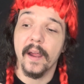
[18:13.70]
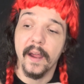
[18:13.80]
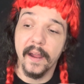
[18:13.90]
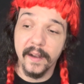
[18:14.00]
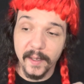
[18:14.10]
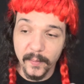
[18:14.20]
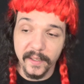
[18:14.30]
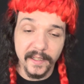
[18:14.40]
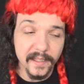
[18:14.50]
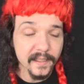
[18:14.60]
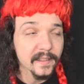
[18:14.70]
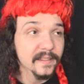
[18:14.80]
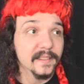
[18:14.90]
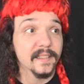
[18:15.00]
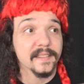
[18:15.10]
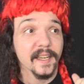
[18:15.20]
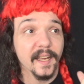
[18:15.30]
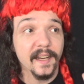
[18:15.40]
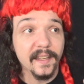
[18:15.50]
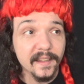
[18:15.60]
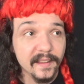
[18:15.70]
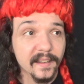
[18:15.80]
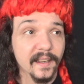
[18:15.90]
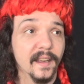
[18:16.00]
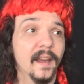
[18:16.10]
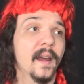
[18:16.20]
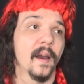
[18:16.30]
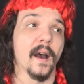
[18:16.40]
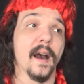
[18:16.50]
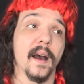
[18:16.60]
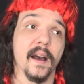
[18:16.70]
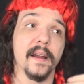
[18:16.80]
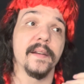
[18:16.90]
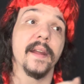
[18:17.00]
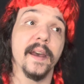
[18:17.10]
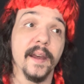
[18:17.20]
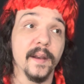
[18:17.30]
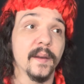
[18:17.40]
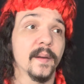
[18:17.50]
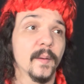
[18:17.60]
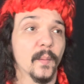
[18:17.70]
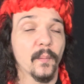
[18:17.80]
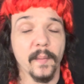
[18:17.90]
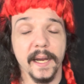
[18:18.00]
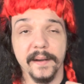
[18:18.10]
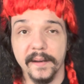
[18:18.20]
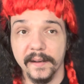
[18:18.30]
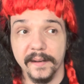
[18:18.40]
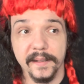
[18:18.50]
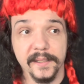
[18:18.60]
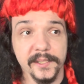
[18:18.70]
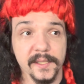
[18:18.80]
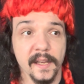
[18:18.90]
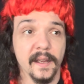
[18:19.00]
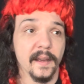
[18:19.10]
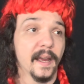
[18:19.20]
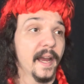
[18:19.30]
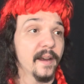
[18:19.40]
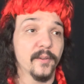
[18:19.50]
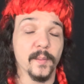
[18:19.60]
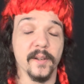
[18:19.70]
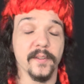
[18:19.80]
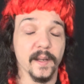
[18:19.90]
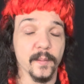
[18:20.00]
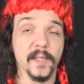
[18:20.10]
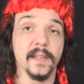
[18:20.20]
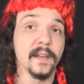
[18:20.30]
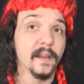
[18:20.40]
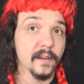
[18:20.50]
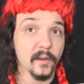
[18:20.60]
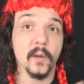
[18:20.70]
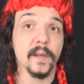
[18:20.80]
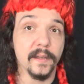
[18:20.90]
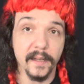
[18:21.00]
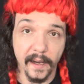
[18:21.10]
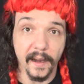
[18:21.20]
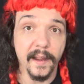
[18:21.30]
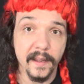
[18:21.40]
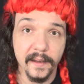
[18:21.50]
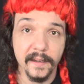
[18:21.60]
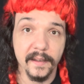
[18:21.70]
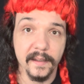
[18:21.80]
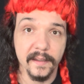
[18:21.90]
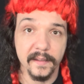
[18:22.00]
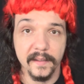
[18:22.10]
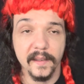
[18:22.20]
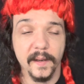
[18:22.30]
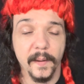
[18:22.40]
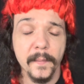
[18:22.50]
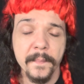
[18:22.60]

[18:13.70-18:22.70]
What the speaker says: anybody says anything, Ned, my daughters, half of my family could die, you know.